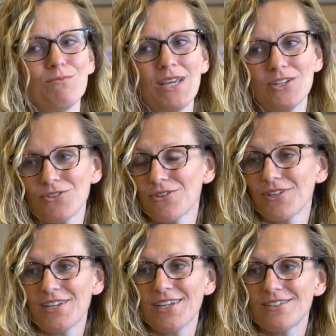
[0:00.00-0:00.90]
make sure
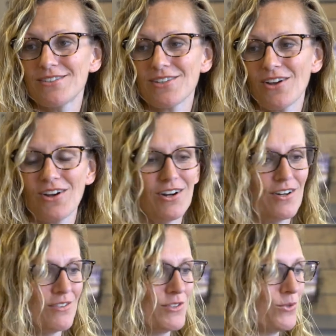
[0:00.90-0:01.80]
the kids
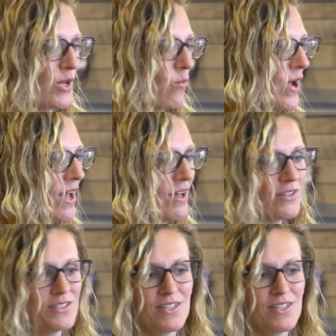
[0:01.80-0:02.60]
are doing well